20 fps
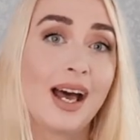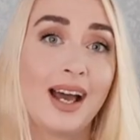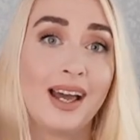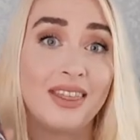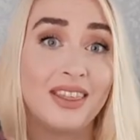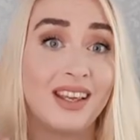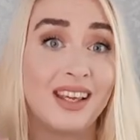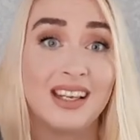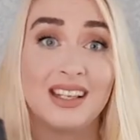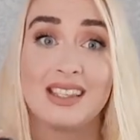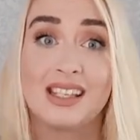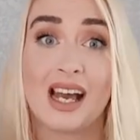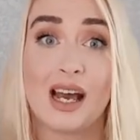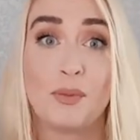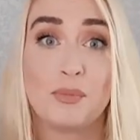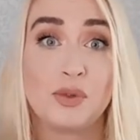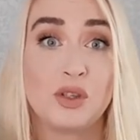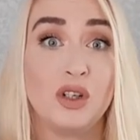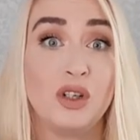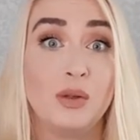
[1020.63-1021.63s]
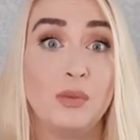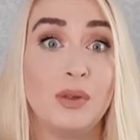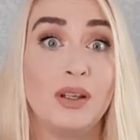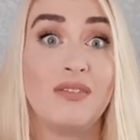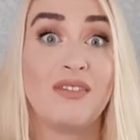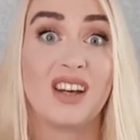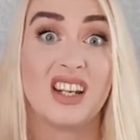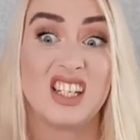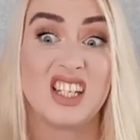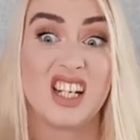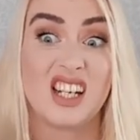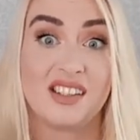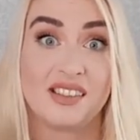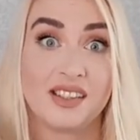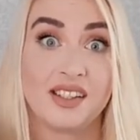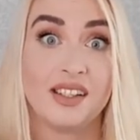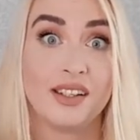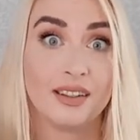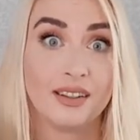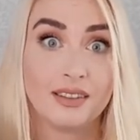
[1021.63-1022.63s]
I think it's absolutely
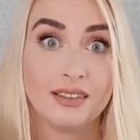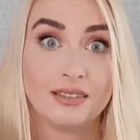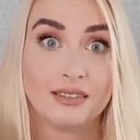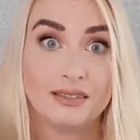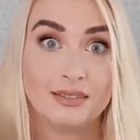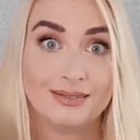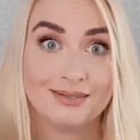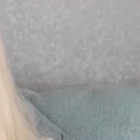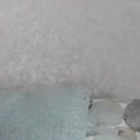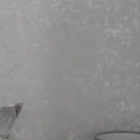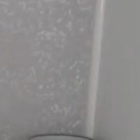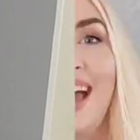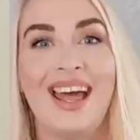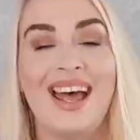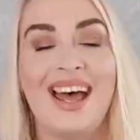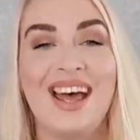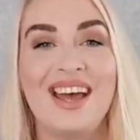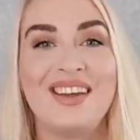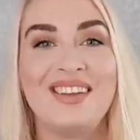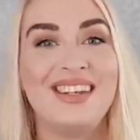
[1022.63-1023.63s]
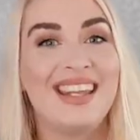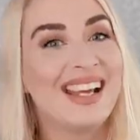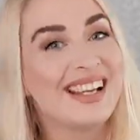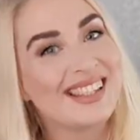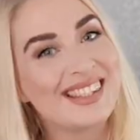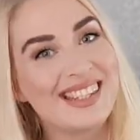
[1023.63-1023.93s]
fantastic. Next